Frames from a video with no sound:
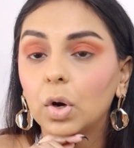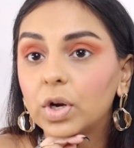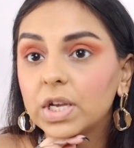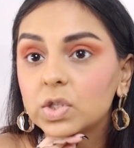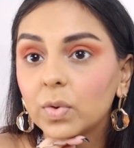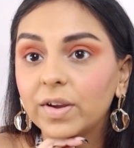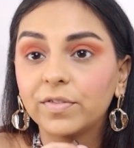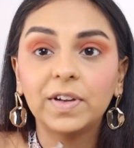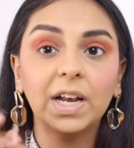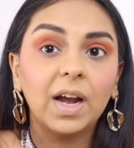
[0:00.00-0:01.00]
Okay, so I
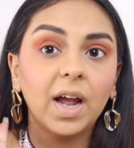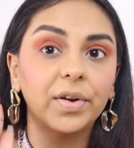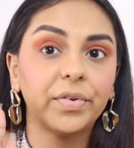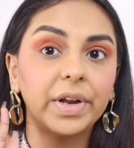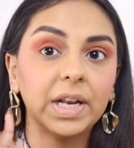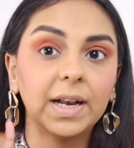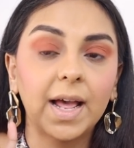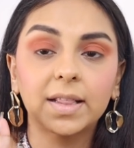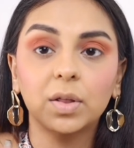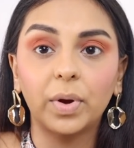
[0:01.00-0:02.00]
feel like I really
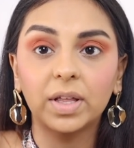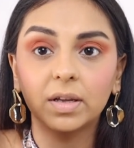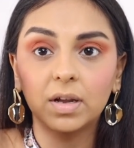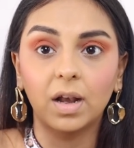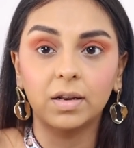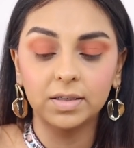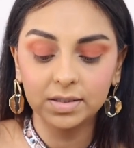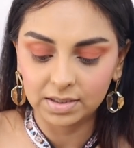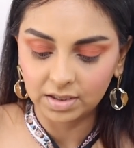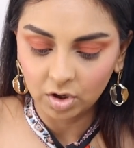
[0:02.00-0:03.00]
like the way the color
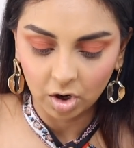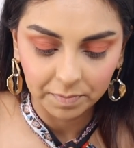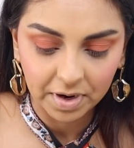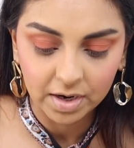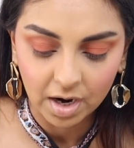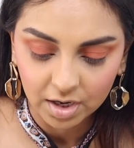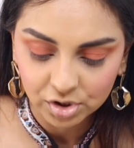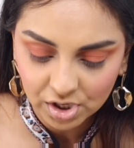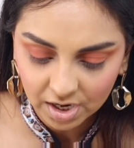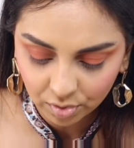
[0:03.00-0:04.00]
is sitting on my
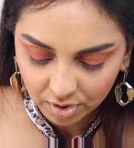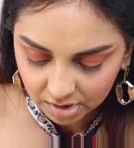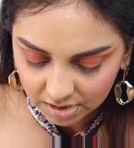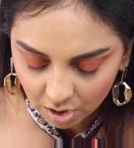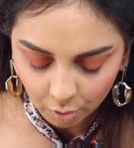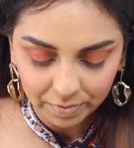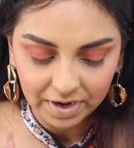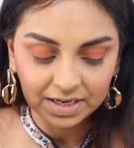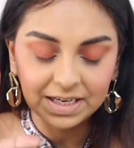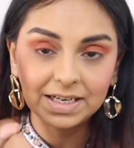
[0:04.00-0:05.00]
eyeshadow right now, but
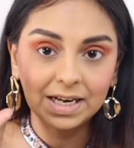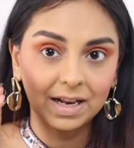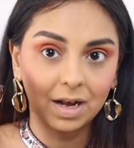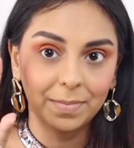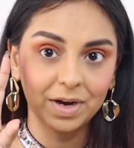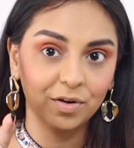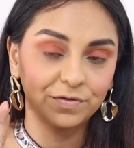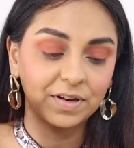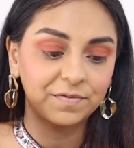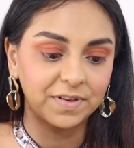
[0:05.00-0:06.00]
I need a little bit
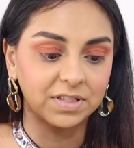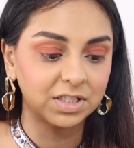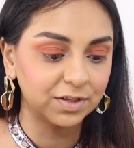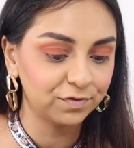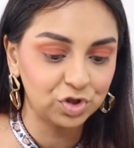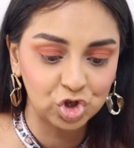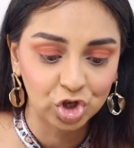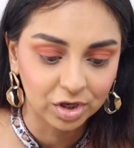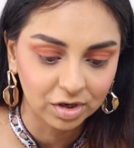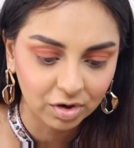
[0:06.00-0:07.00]
of that festive
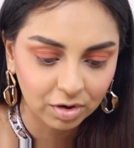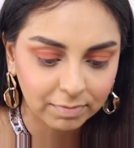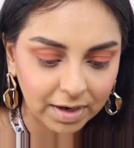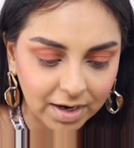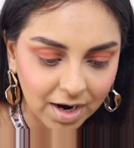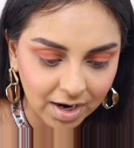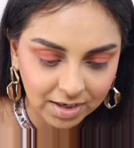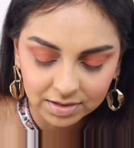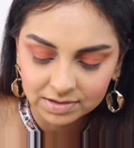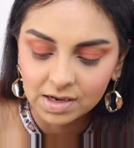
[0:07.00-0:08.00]
cheer on my
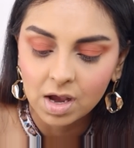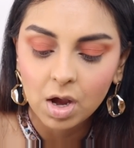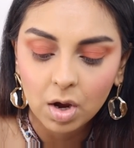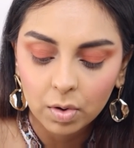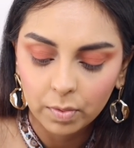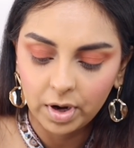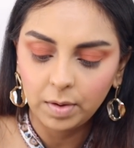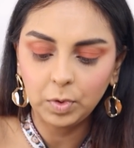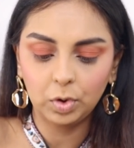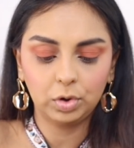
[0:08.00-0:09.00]
eyes. What
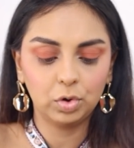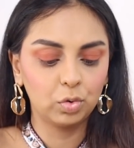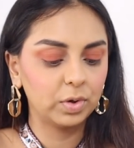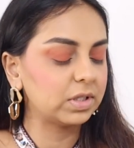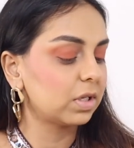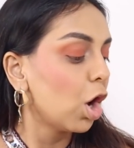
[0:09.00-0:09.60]
I'm going to do is